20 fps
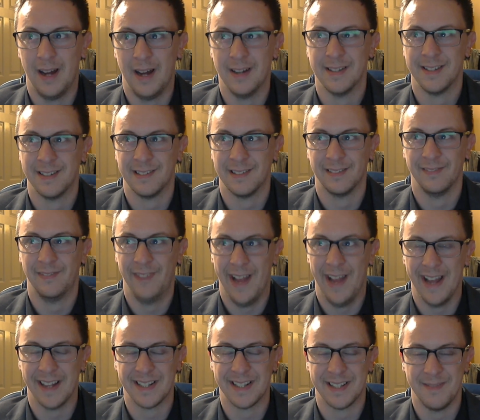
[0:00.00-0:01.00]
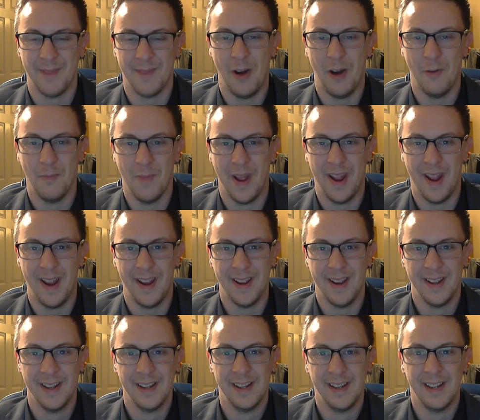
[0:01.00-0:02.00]
plus facts about
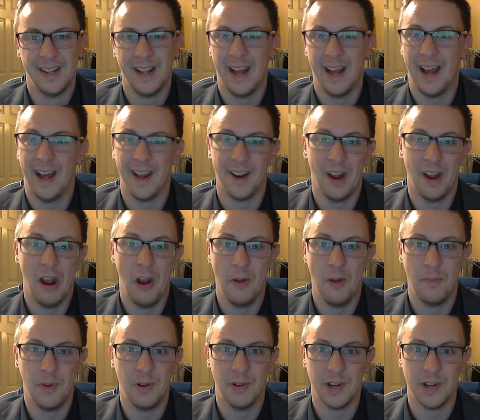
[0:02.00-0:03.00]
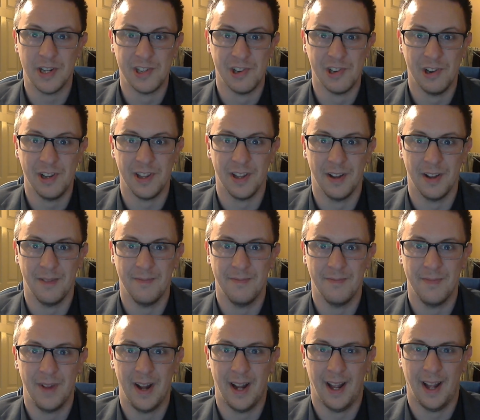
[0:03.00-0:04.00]
me, and I hope you enjoyed them.
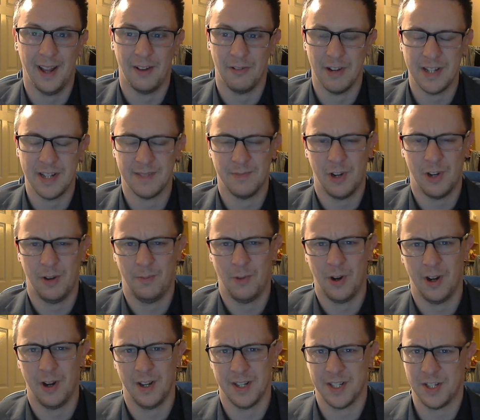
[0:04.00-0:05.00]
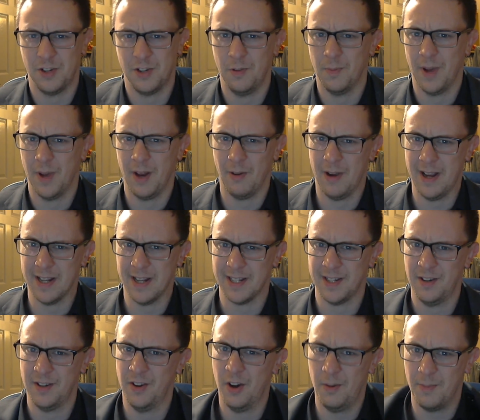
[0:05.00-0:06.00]
The reason why I'm wearing a suit, by the way,
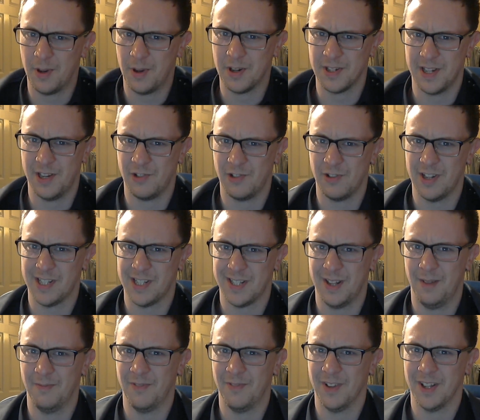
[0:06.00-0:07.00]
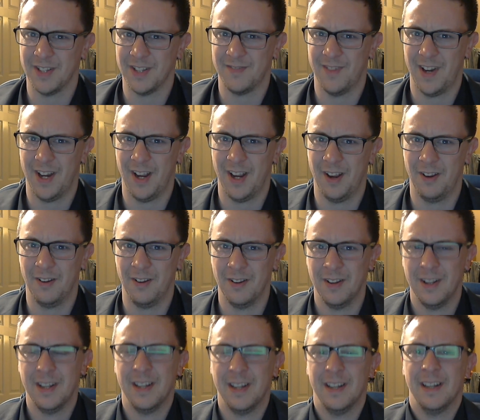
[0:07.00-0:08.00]
is not because I dressed up for this video.
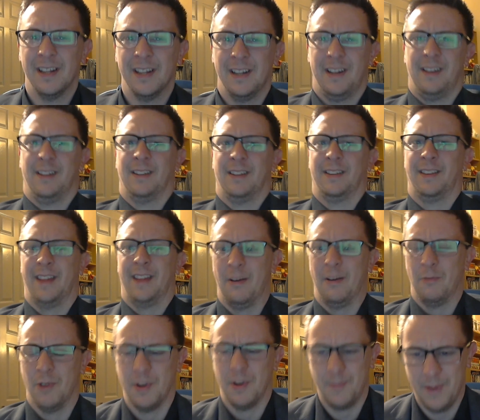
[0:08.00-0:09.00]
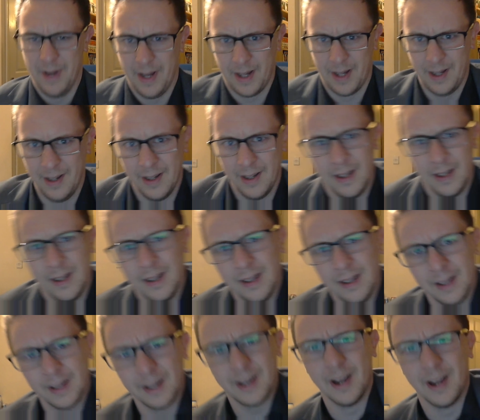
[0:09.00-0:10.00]
That would be
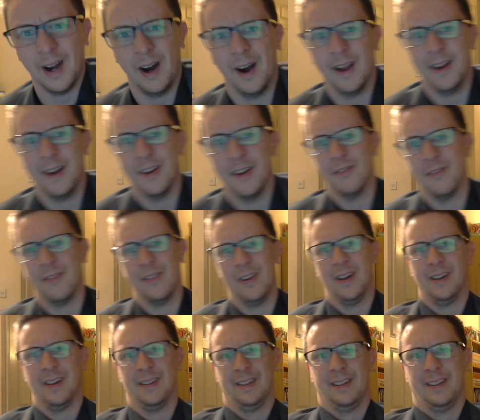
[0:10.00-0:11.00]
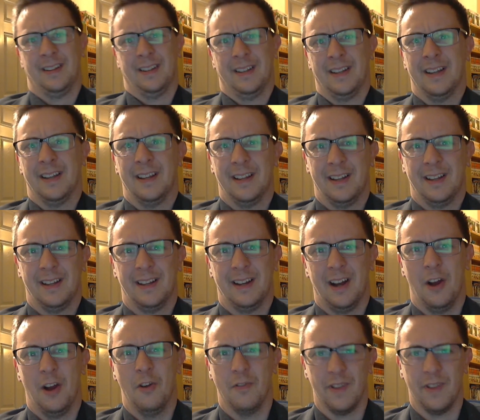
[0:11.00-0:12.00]
kind of
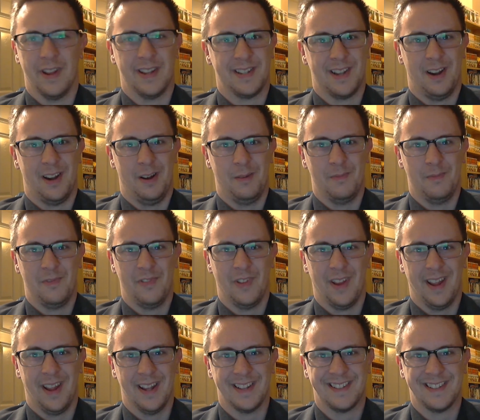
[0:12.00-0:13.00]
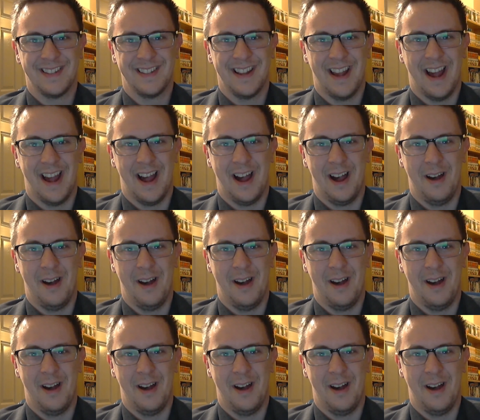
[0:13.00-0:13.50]
over the top for this.